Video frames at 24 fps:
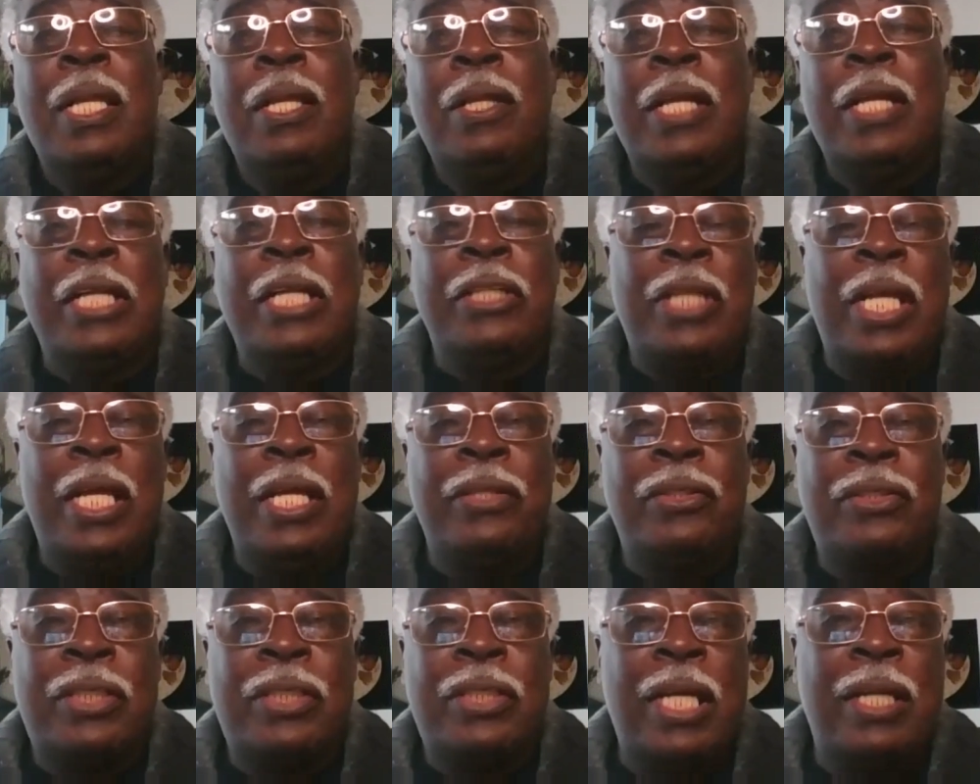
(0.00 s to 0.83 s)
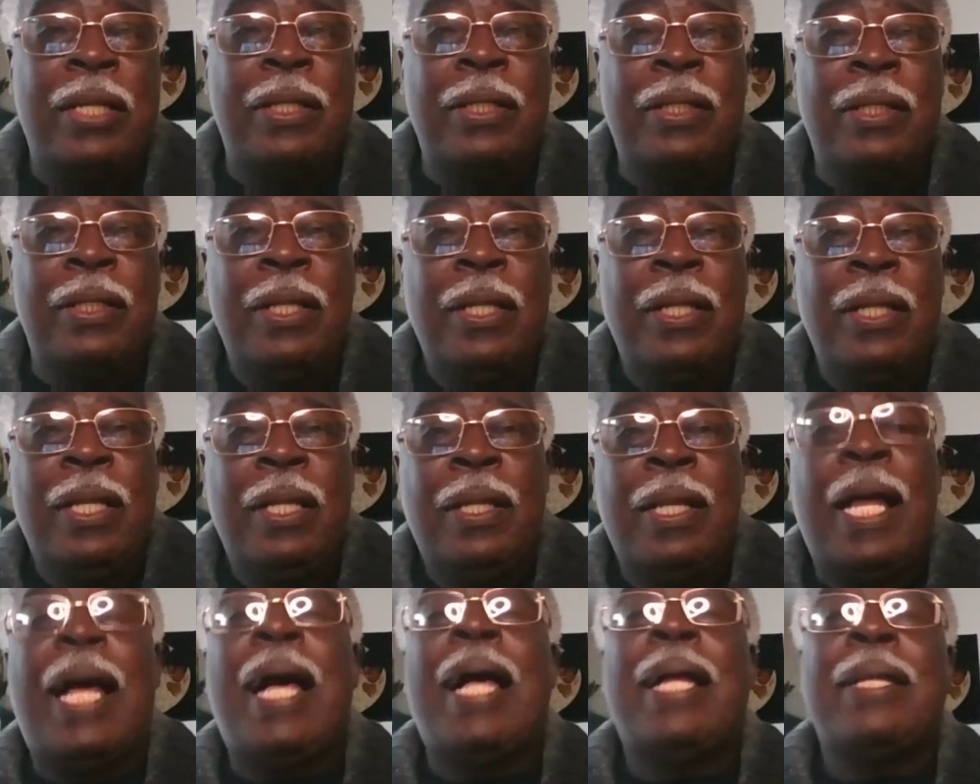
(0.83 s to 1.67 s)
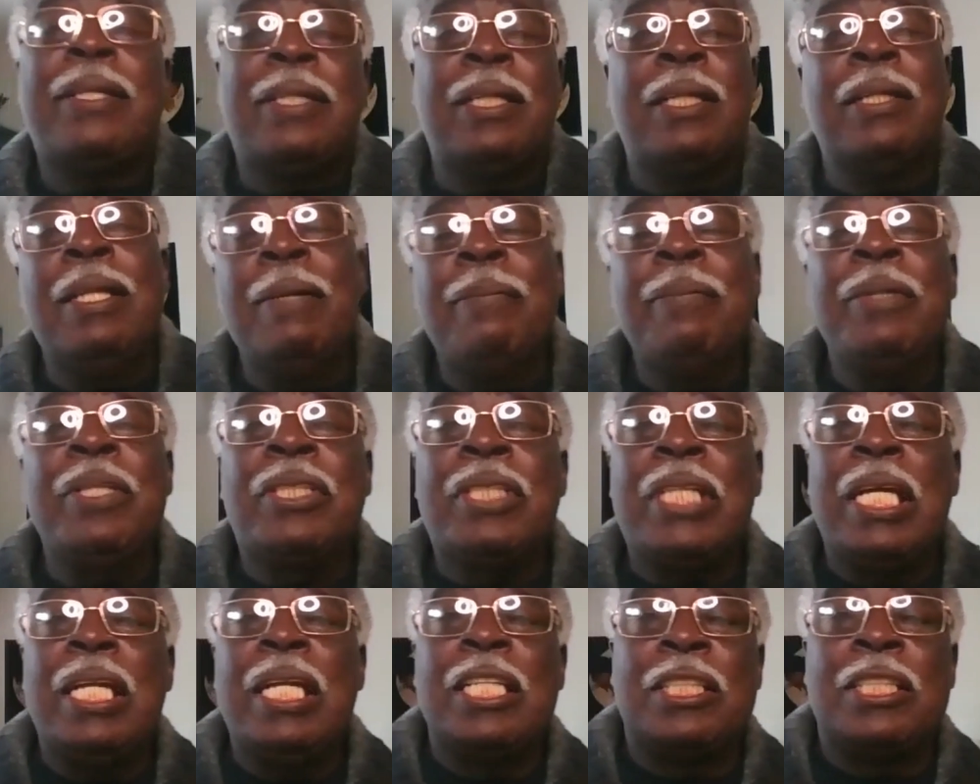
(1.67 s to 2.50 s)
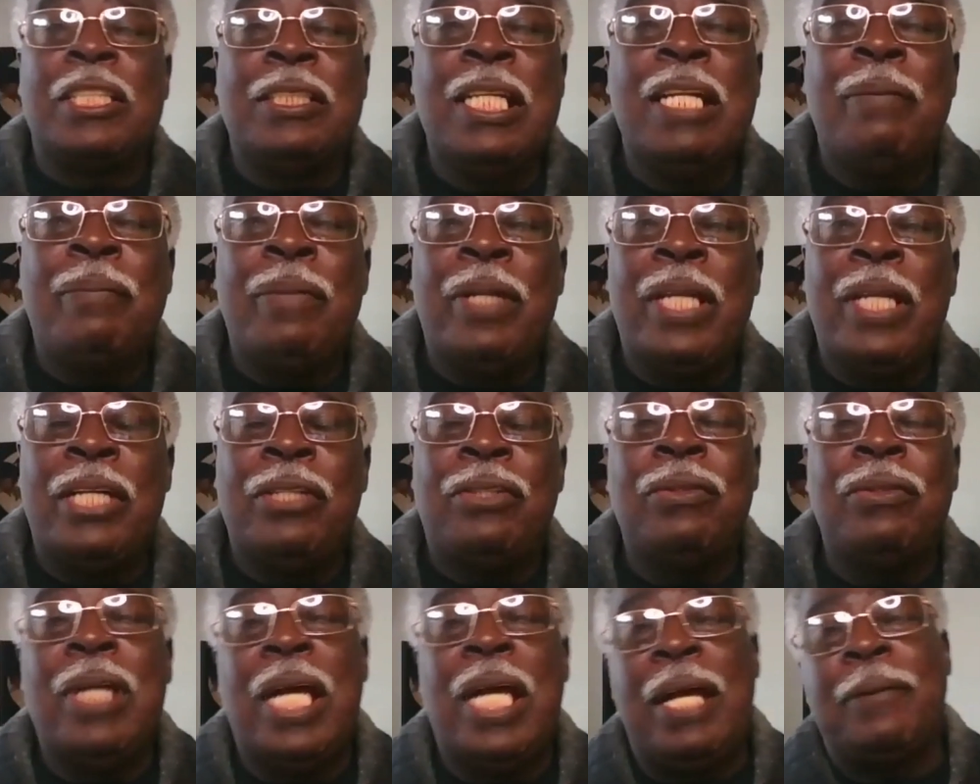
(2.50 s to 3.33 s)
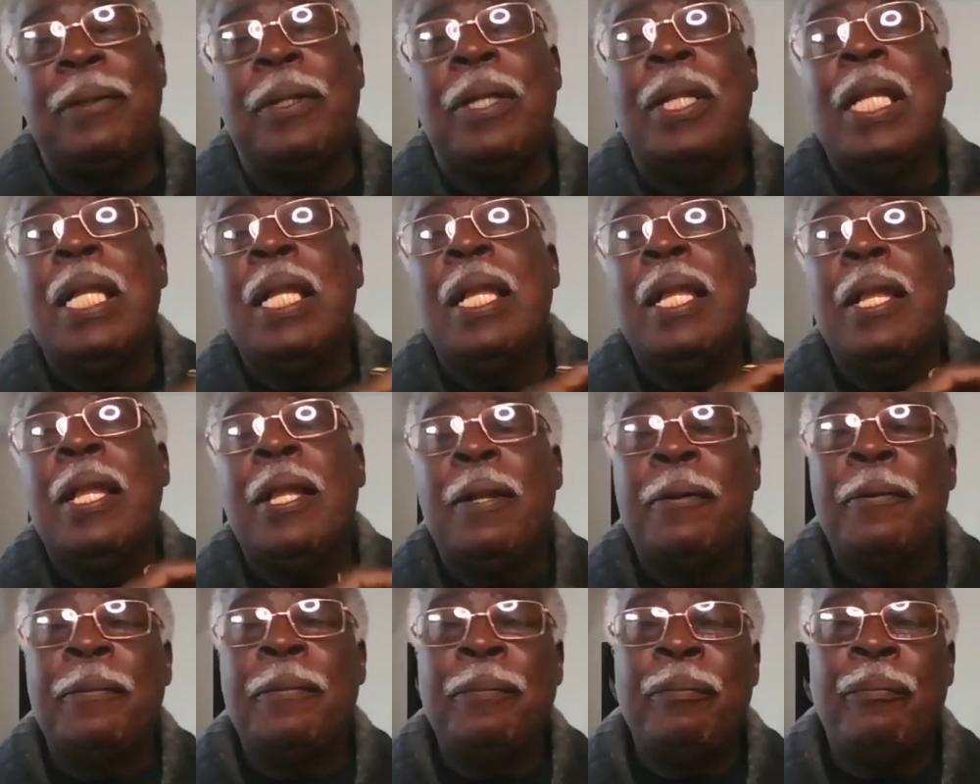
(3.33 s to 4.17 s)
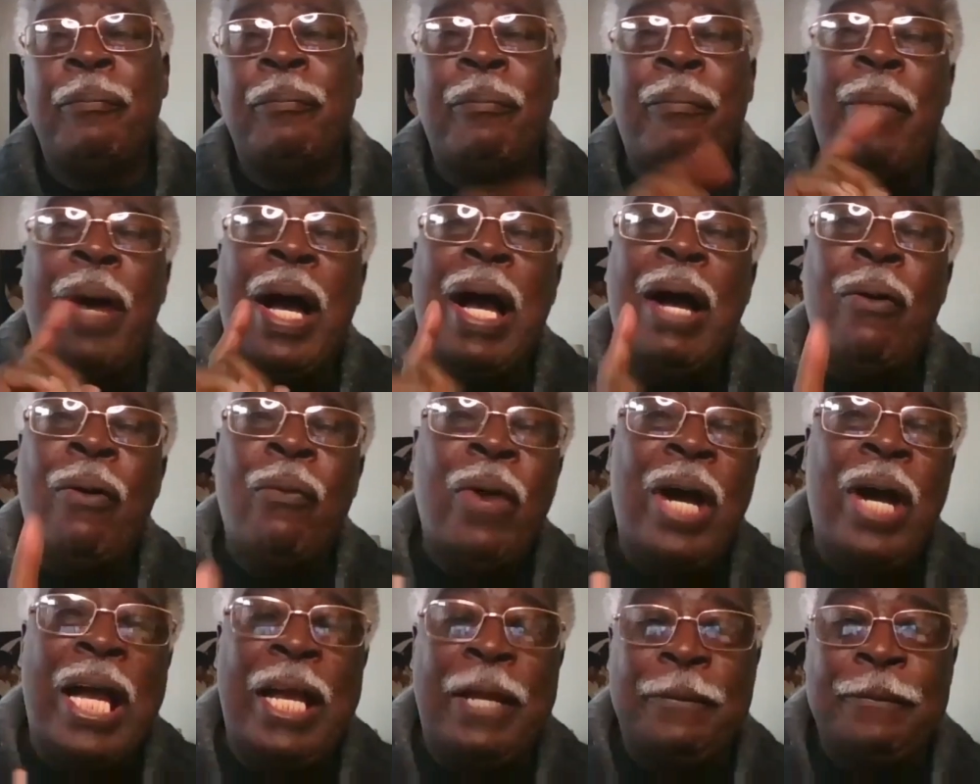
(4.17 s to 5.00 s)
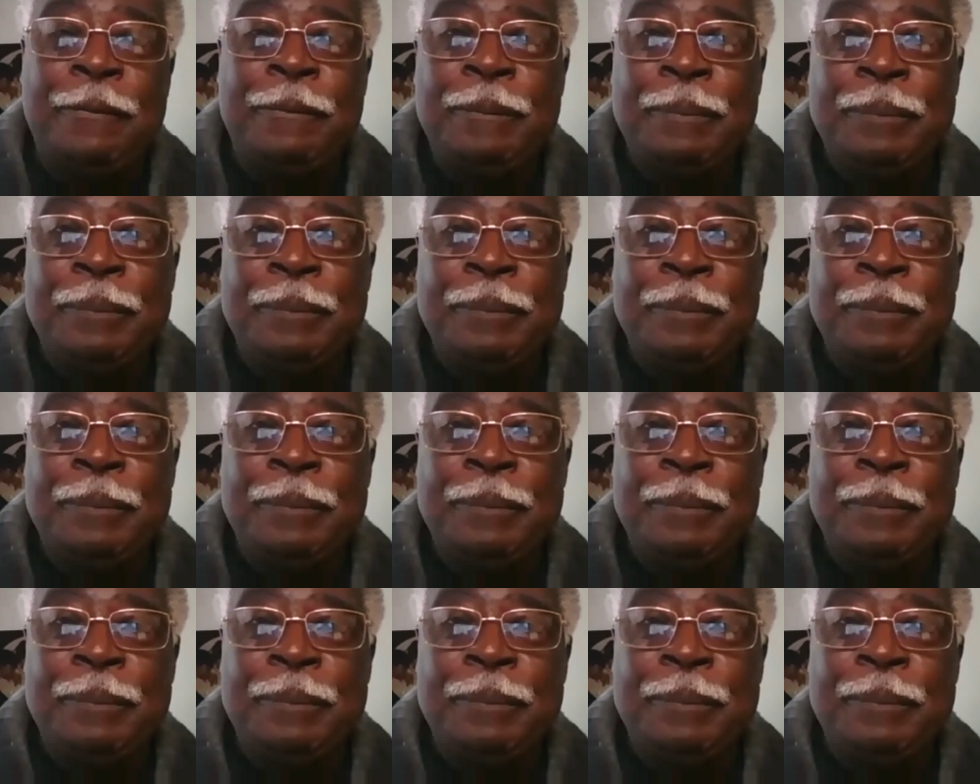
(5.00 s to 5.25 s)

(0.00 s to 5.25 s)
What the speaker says: Instead, let me say this. Then I'm gonna let you. My wife,